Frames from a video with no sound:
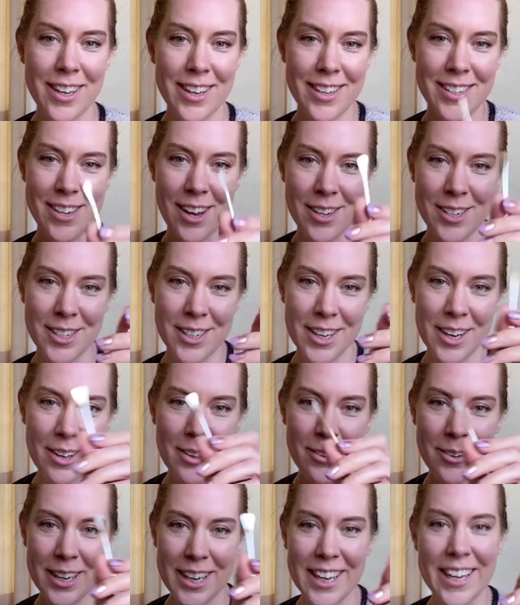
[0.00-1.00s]
Dr.
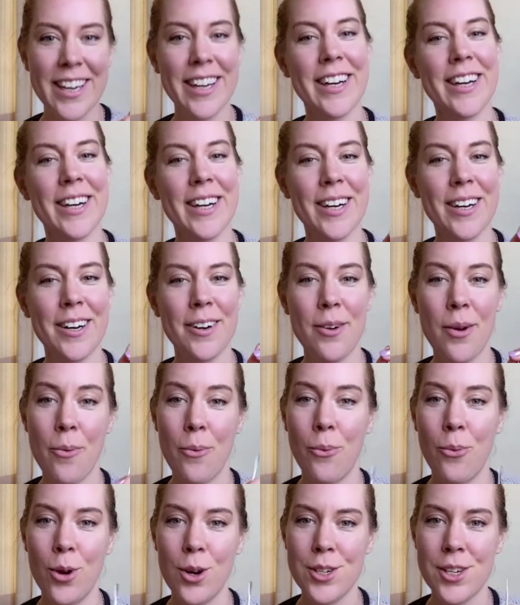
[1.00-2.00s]
Ellerie here.
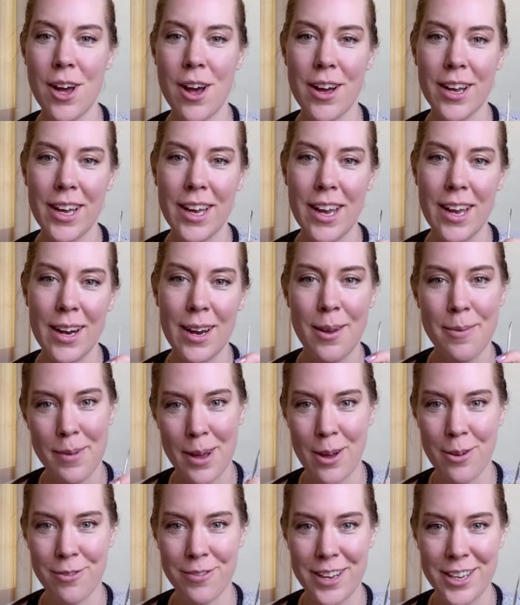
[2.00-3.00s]
We're talking
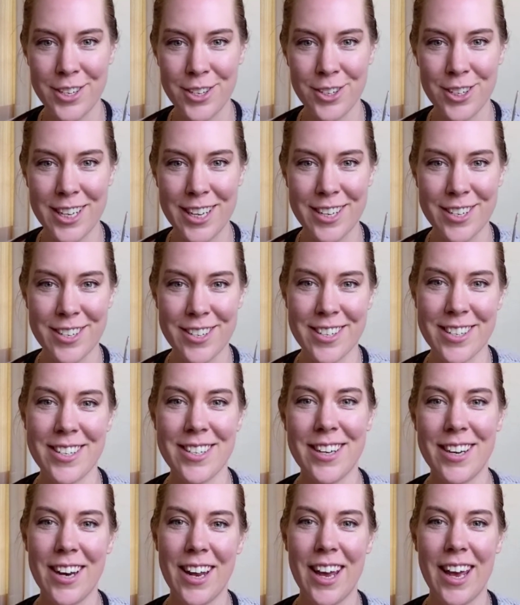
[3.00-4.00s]
about facial Taishins
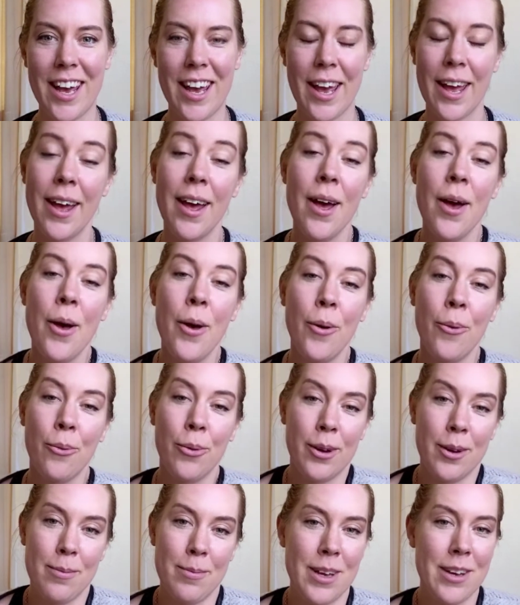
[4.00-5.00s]
today, one
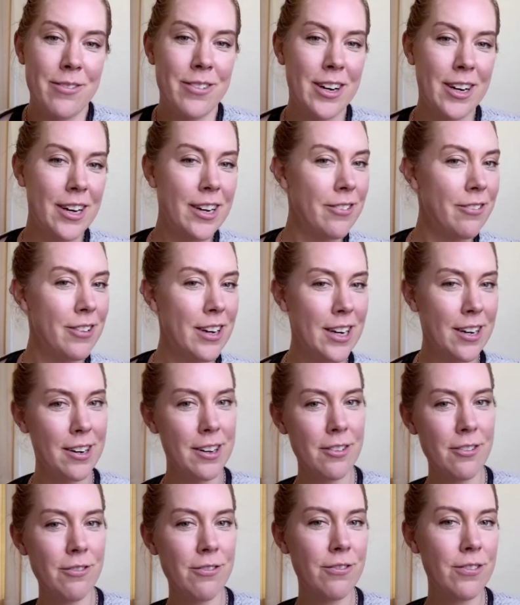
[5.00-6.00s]
of my very
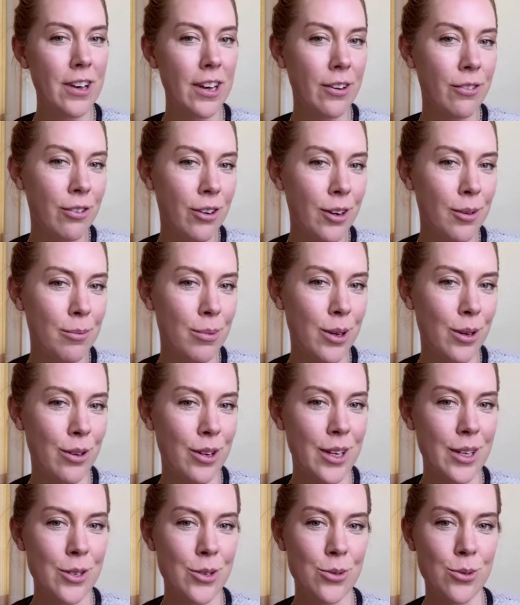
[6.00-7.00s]
favorite
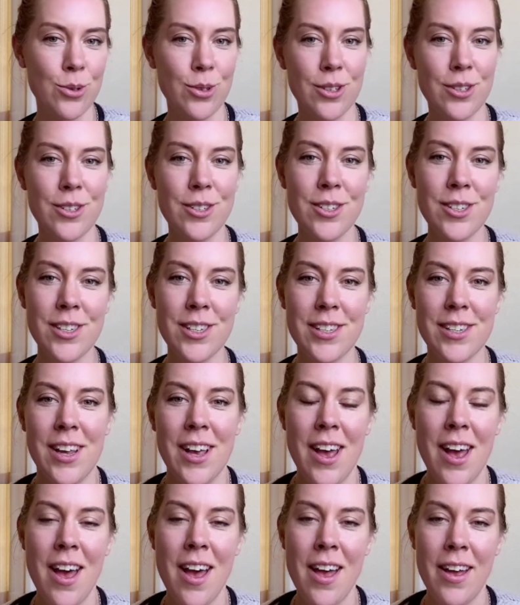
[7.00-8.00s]
beauty tools.
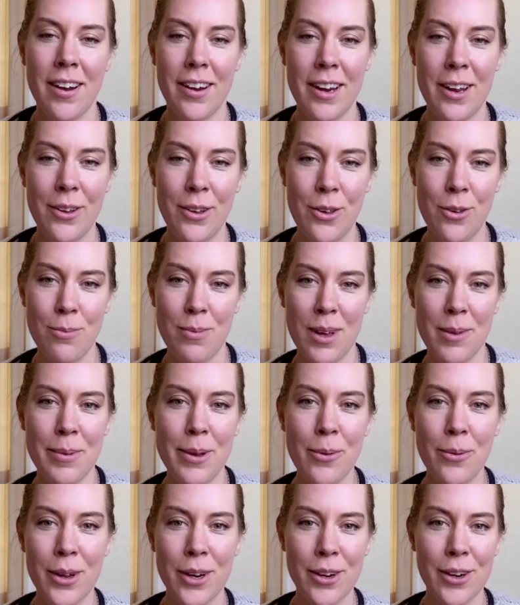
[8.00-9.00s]
Now you might be
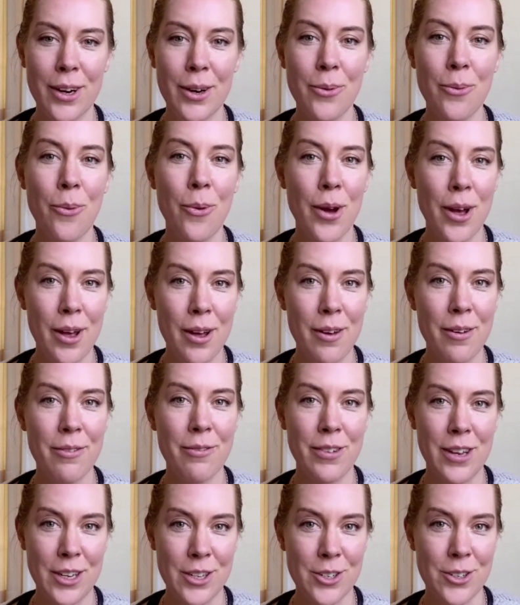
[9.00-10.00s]
wondering what a
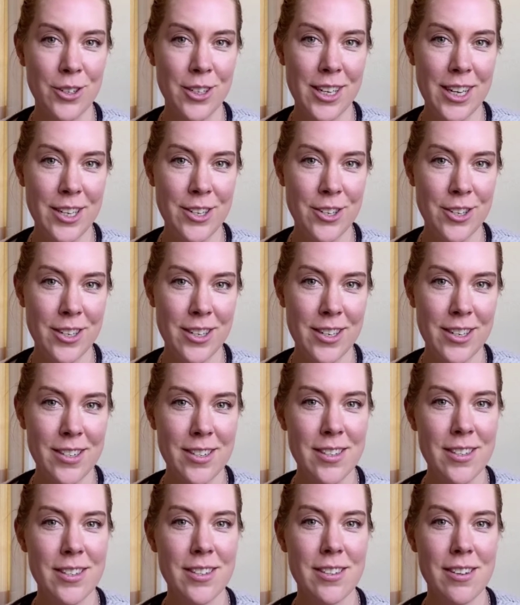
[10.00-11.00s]
facial Taishin
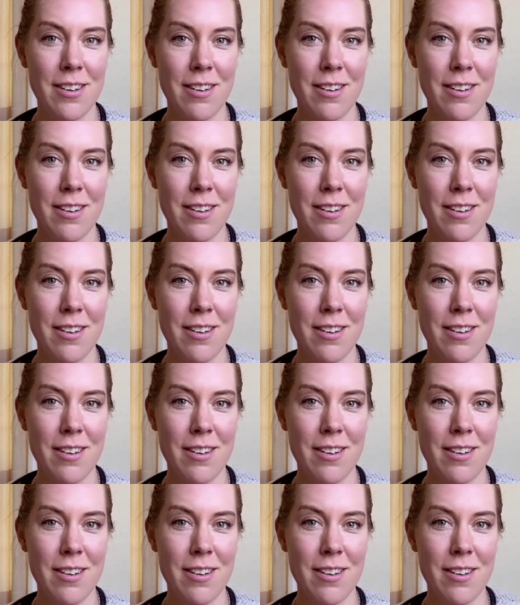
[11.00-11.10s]
is,